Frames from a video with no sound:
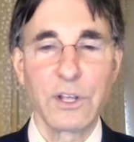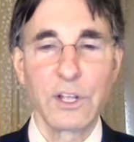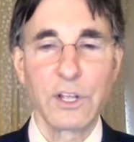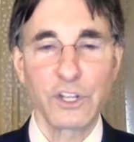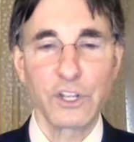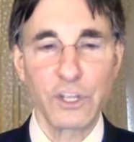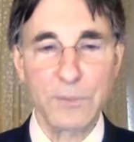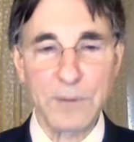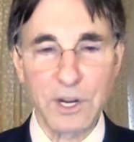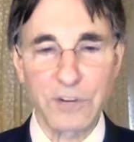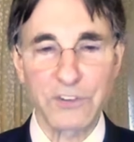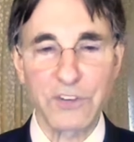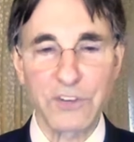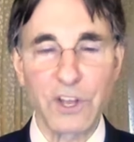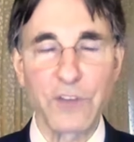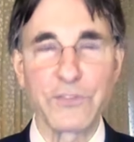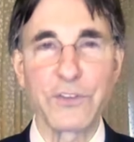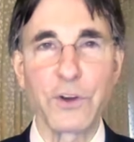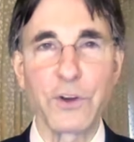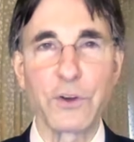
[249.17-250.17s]
could be our
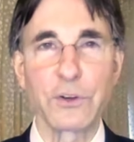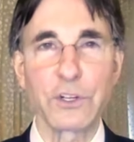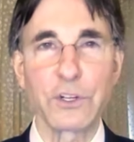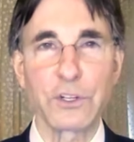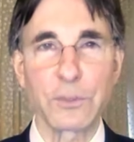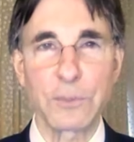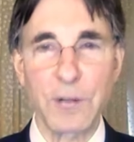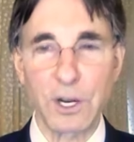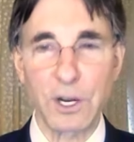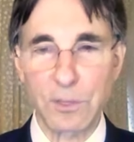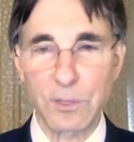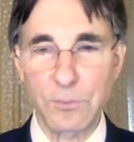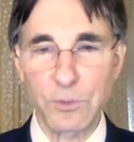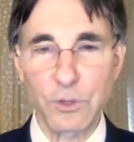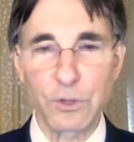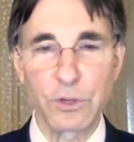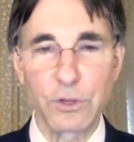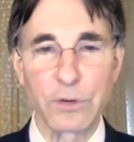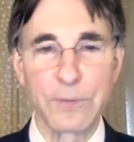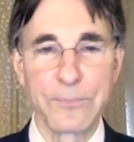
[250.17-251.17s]
cell phone, it could be our
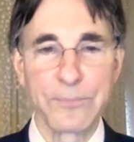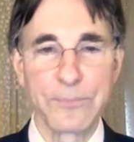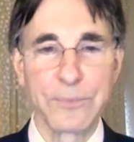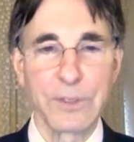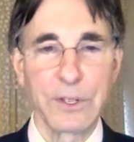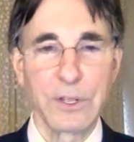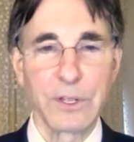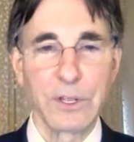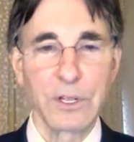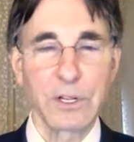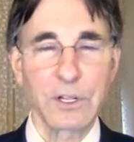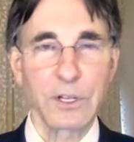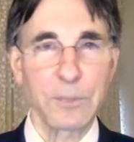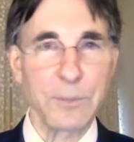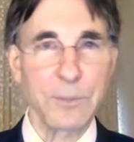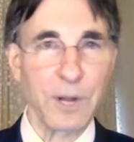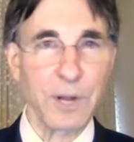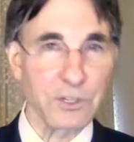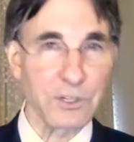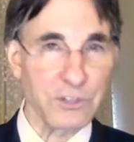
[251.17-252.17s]
computer, it could
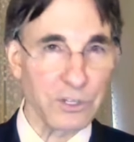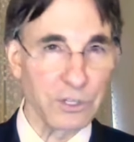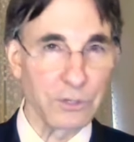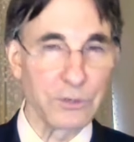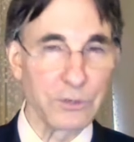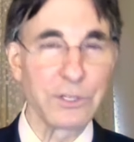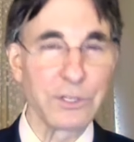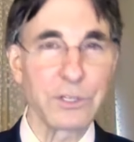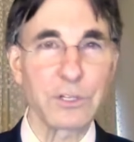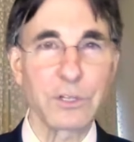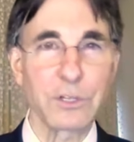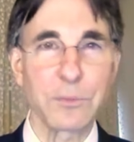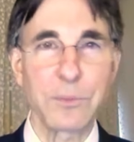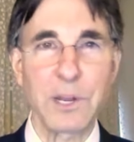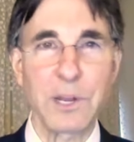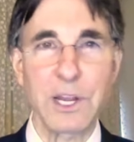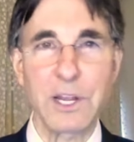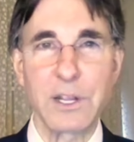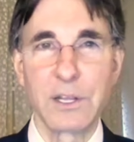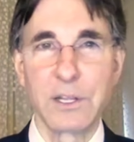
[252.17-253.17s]
be our children, it could
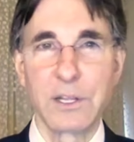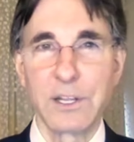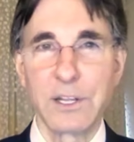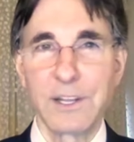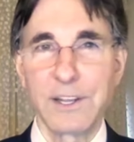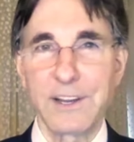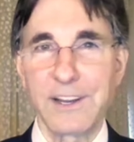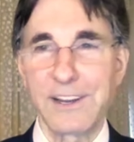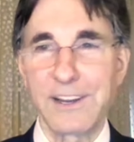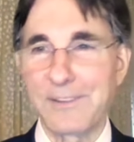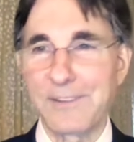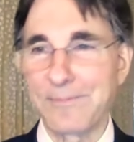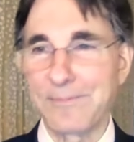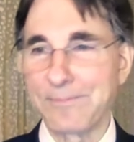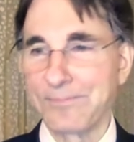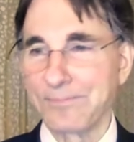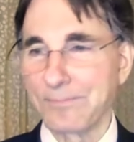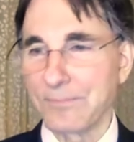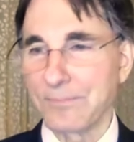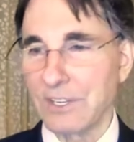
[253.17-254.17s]
be um,
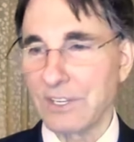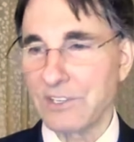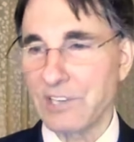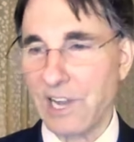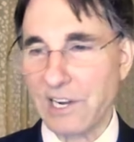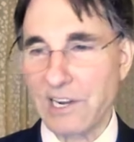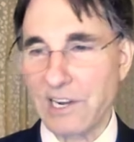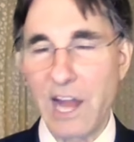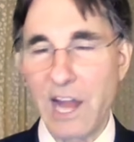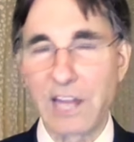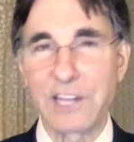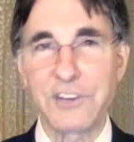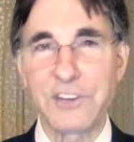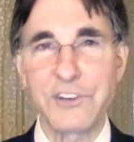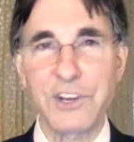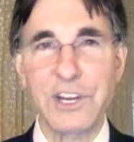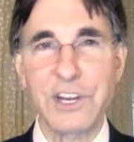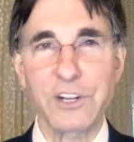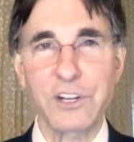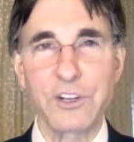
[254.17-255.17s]

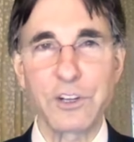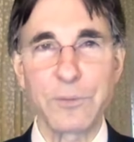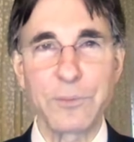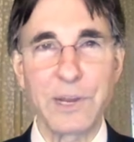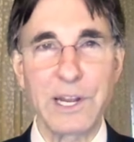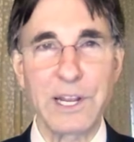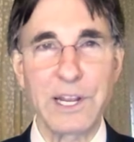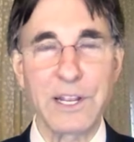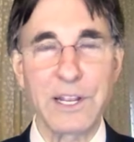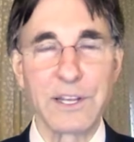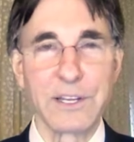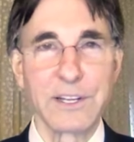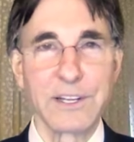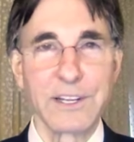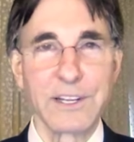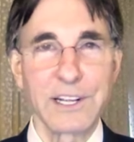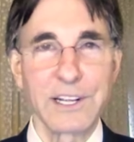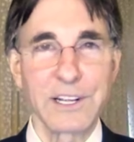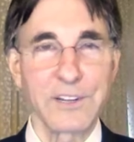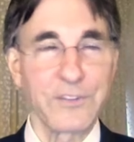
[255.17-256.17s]
technology, it could be
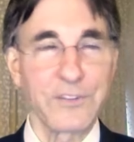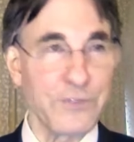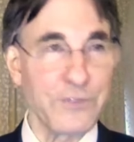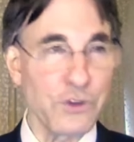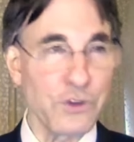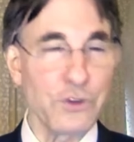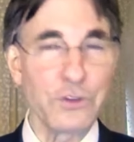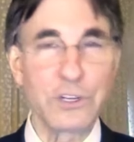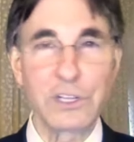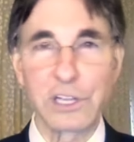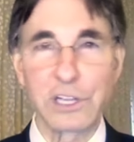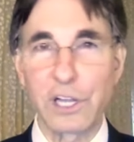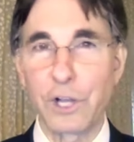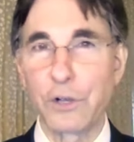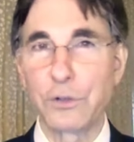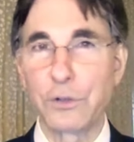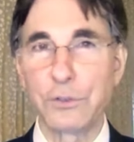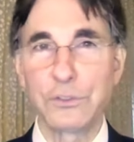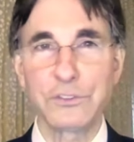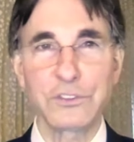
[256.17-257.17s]
food,
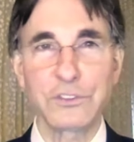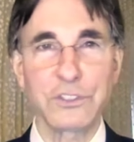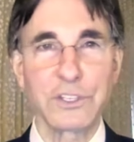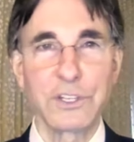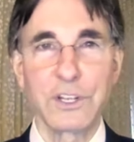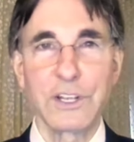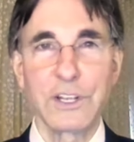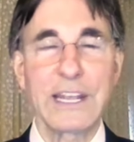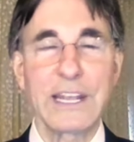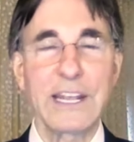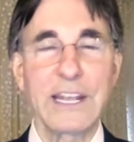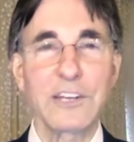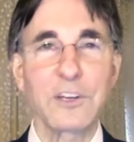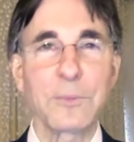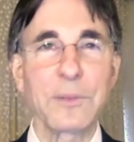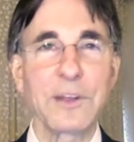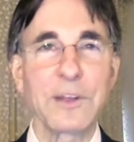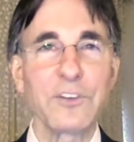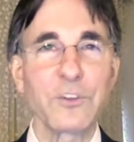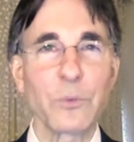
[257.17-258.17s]
clothes. It
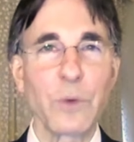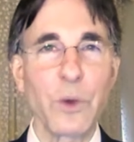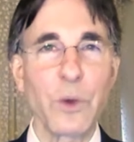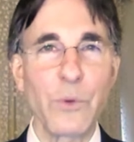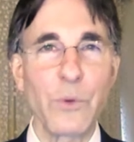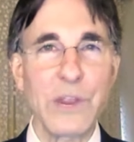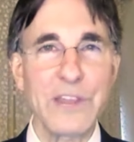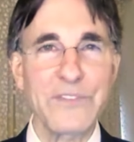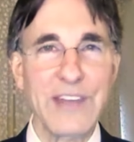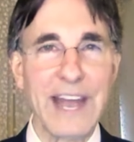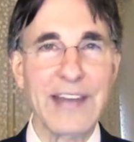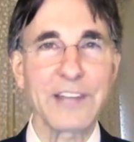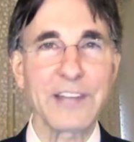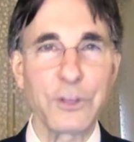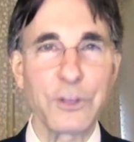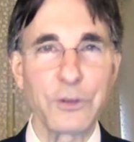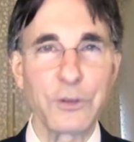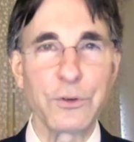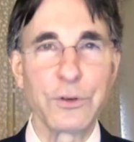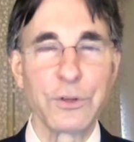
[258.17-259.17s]
depends on what we value.